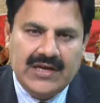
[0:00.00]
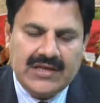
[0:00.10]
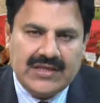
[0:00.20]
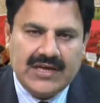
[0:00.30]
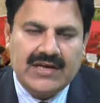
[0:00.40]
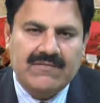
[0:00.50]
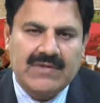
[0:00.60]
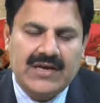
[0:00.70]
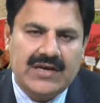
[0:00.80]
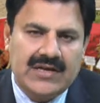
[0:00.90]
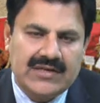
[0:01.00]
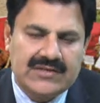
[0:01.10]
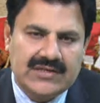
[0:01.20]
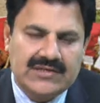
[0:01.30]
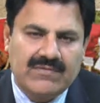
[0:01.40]
They have made
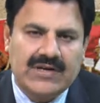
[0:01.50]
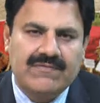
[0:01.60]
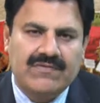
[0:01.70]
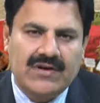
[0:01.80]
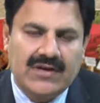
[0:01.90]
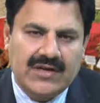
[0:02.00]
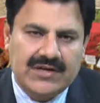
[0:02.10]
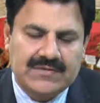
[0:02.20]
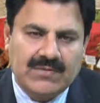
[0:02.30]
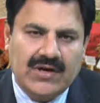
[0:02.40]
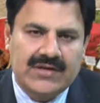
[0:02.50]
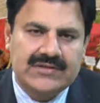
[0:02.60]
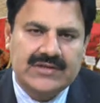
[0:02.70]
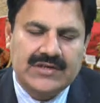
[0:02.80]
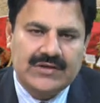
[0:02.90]
such a wonderful response
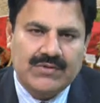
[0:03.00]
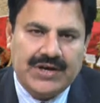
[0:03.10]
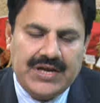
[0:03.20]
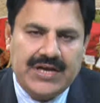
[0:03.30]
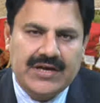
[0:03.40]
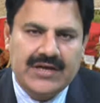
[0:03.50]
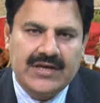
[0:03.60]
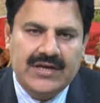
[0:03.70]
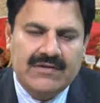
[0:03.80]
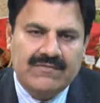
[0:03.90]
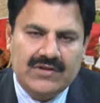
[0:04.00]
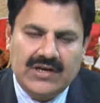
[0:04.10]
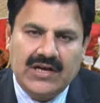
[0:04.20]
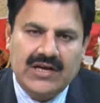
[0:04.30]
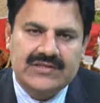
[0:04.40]
to India for the
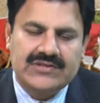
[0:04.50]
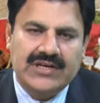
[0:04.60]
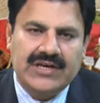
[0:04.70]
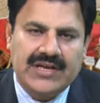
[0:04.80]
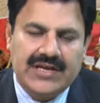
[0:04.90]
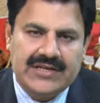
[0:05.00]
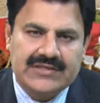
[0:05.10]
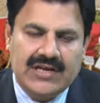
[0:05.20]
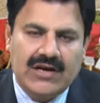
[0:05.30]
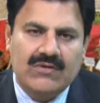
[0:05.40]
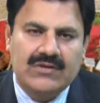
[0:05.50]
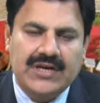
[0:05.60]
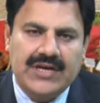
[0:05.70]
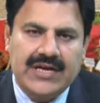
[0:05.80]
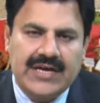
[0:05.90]
last 10 days. Now the
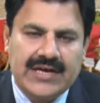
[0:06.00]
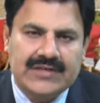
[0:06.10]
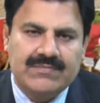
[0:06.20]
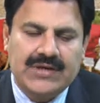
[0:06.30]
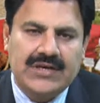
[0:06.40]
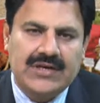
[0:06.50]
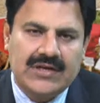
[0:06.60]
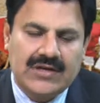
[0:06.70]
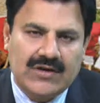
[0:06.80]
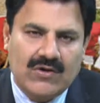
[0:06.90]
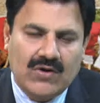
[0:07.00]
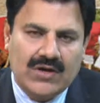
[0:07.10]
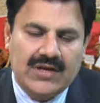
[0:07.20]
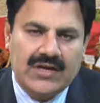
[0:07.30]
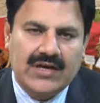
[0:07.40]
India has been
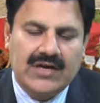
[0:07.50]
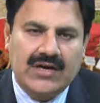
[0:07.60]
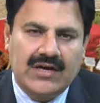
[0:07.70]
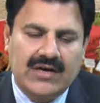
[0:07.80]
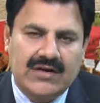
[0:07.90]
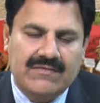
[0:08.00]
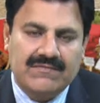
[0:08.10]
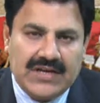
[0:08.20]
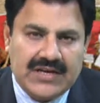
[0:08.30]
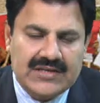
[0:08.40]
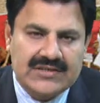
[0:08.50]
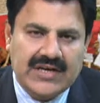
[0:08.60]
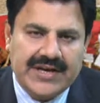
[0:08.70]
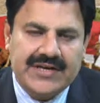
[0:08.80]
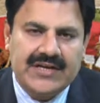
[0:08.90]
on weakened
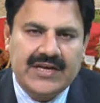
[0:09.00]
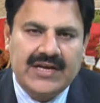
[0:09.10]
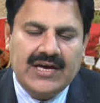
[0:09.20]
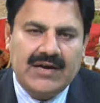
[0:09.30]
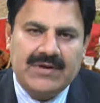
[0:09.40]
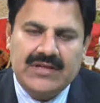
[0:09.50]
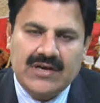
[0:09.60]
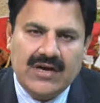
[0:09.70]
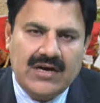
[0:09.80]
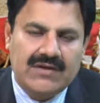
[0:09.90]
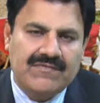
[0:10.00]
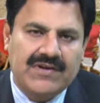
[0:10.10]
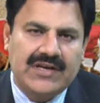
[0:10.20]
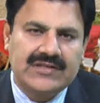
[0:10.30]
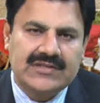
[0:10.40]
side. They can't
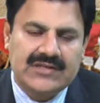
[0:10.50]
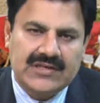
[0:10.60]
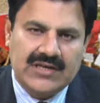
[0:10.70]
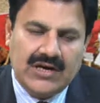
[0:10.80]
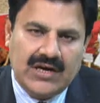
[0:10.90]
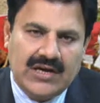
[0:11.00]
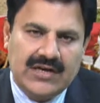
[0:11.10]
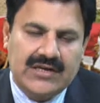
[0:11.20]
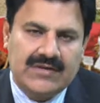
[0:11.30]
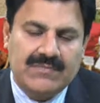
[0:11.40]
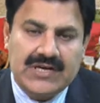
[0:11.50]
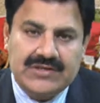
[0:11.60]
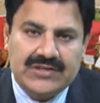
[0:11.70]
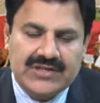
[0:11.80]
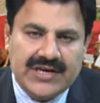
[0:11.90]
face our
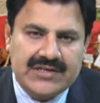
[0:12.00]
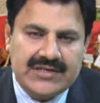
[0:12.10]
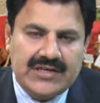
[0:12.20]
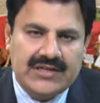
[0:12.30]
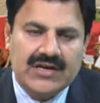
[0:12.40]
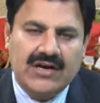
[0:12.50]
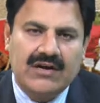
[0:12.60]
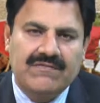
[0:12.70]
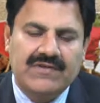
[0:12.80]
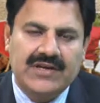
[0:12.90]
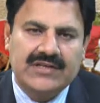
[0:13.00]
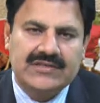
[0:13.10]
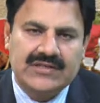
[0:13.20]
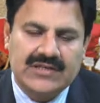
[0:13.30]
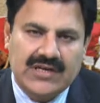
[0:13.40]
military strategy, they can't
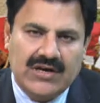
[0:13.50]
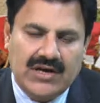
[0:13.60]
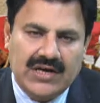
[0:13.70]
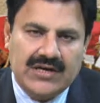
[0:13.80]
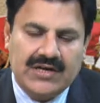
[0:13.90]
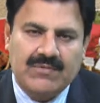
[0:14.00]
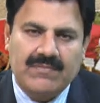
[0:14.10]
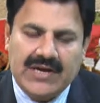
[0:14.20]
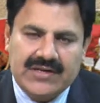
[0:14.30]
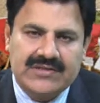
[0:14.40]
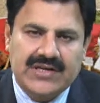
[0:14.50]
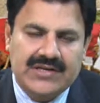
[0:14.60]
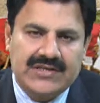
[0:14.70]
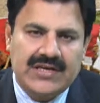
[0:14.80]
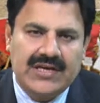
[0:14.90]
face our diplomatic
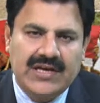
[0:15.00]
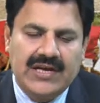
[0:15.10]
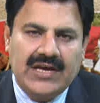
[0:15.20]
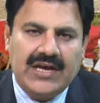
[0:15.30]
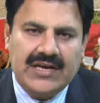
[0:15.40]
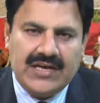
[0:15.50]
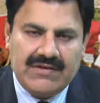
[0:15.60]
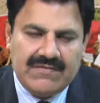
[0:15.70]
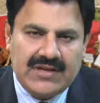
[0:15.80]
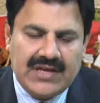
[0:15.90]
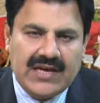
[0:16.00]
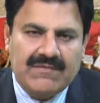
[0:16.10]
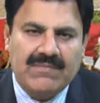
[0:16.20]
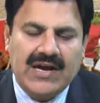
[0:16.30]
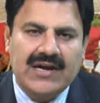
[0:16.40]
strategy, and even they
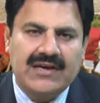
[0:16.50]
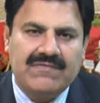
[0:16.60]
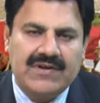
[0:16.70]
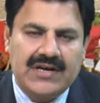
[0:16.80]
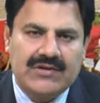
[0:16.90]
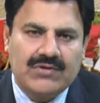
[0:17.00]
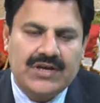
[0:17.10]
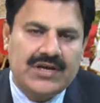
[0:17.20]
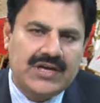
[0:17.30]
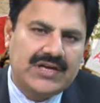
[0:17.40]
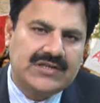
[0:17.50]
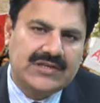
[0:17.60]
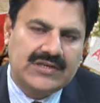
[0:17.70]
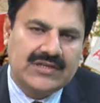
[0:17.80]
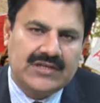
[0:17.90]
have badly failed to engage
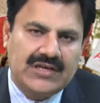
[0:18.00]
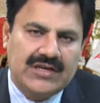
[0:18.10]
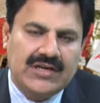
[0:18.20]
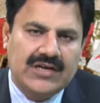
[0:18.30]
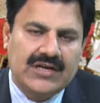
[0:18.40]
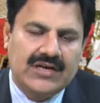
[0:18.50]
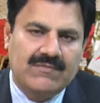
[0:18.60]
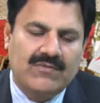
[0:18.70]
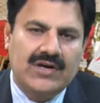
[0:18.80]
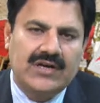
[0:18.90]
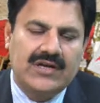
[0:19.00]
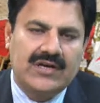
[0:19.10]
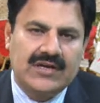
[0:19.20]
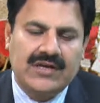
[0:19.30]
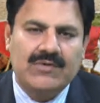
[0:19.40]
the
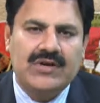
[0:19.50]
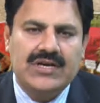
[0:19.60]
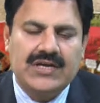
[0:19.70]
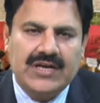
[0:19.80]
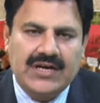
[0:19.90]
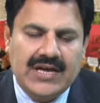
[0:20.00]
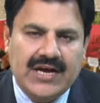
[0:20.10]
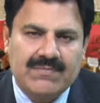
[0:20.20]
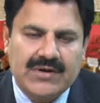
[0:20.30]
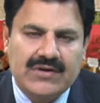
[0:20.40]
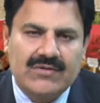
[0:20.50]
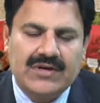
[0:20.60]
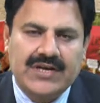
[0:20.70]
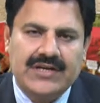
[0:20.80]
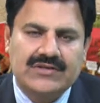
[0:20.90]
world community in that particular
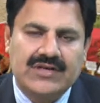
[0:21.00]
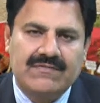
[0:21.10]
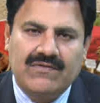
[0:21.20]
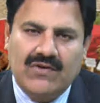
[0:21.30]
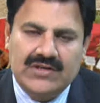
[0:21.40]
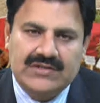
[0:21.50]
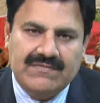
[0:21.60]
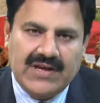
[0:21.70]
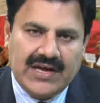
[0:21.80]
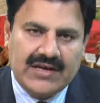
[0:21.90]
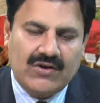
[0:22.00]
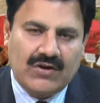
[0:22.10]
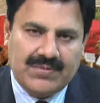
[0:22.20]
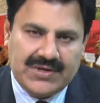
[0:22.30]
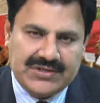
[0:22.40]
case in a false flag
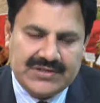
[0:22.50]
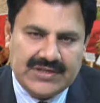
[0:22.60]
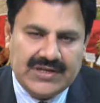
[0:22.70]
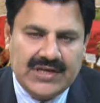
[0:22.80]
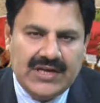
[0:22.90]
operations.